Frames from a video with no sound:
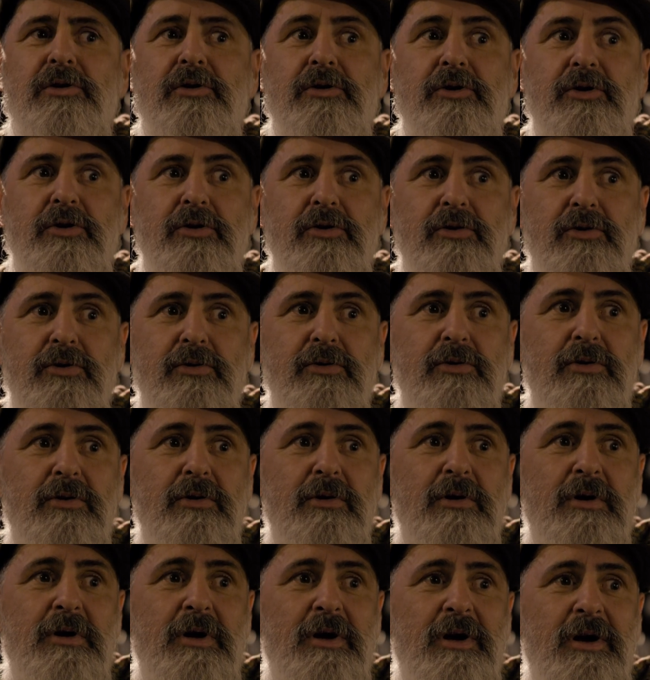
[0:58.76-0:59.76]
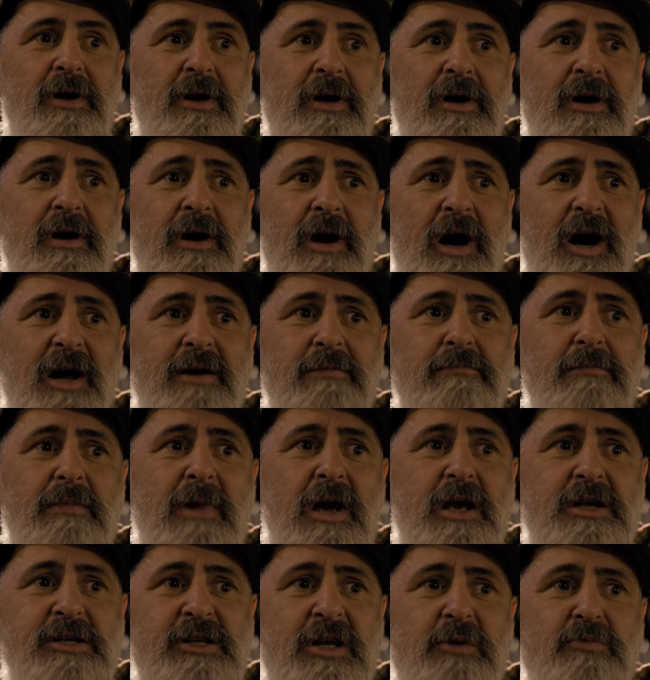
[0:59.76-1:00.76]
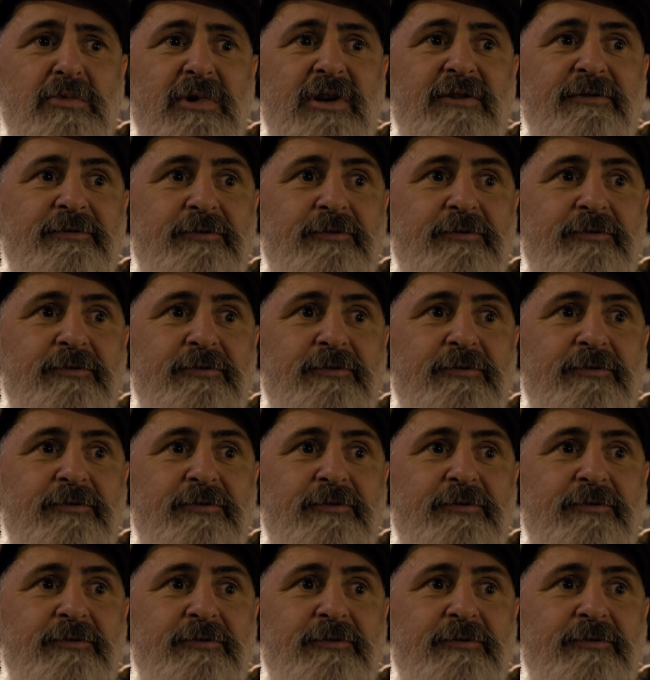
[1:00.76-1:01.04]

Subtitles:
You are messing with